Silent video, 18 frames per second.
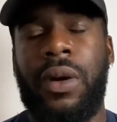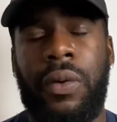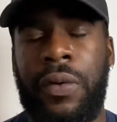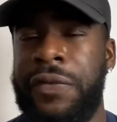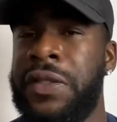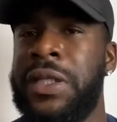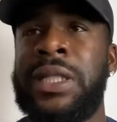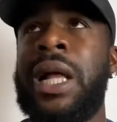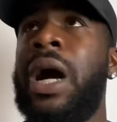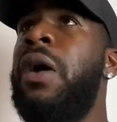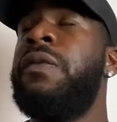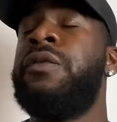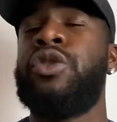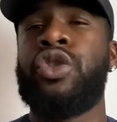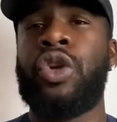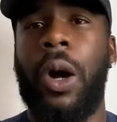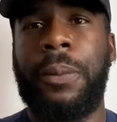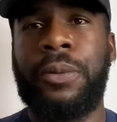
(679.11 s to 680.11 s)
we've seen that of
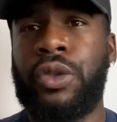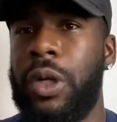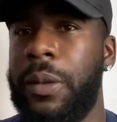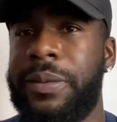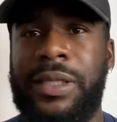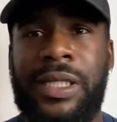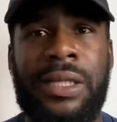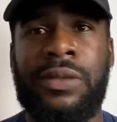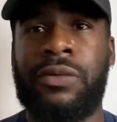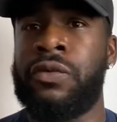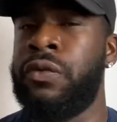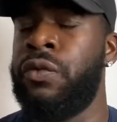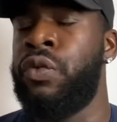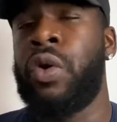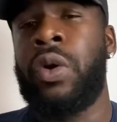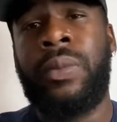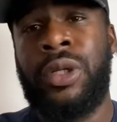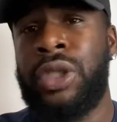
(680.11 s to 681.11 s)
top teams,
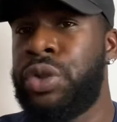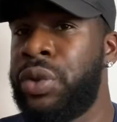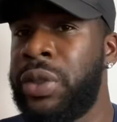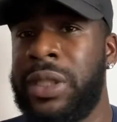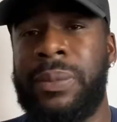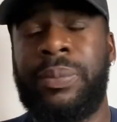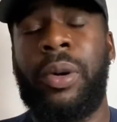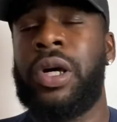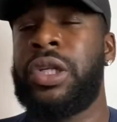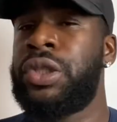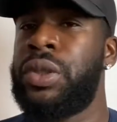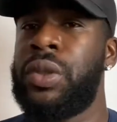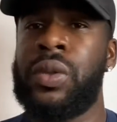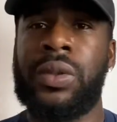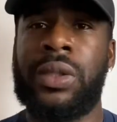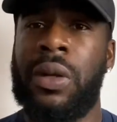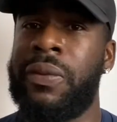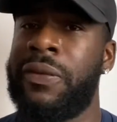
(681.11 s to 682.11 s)
Real Madrid, Barcelona.